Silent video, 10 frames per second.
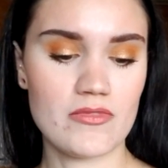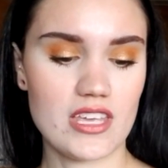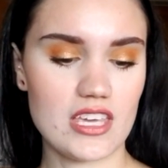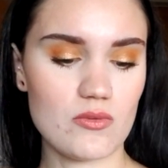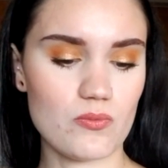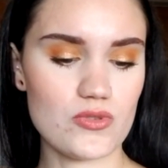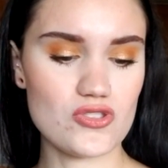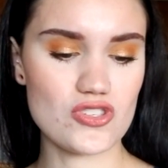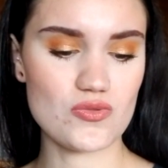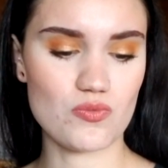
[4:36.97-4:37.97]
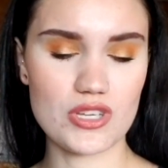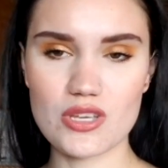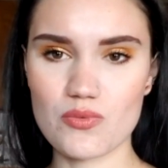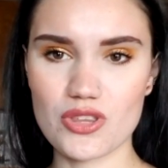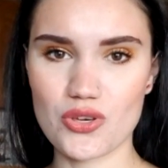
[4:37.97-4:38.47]
It was just really,
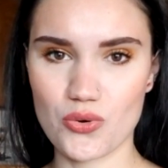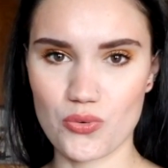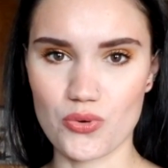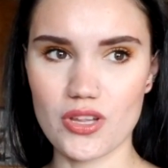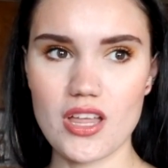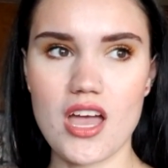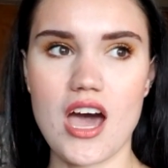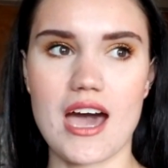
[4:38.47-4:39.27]
really cool.